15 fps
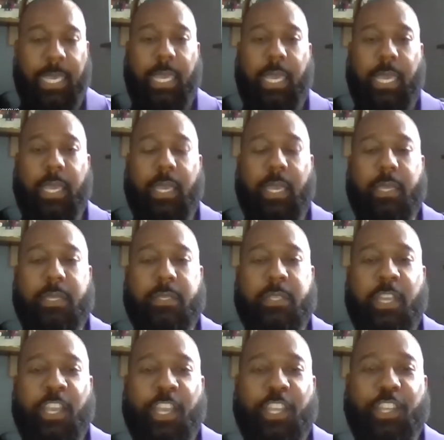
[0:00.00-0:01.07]

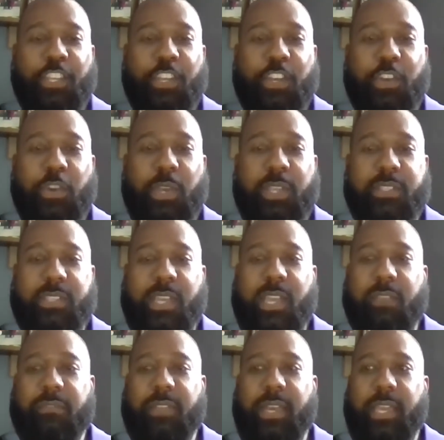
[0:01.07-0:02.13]
And, you know, it's
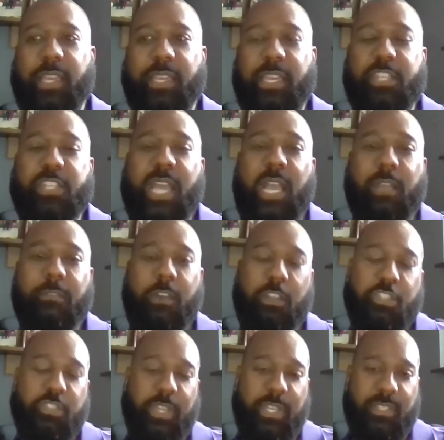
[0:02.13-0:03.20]
kind of like a jack of
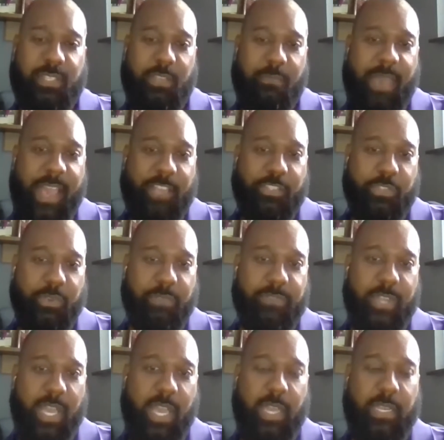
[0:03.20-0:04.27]
all trades and a master
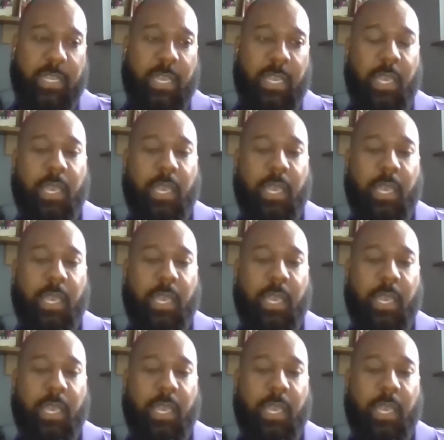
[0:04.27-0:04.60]
of none.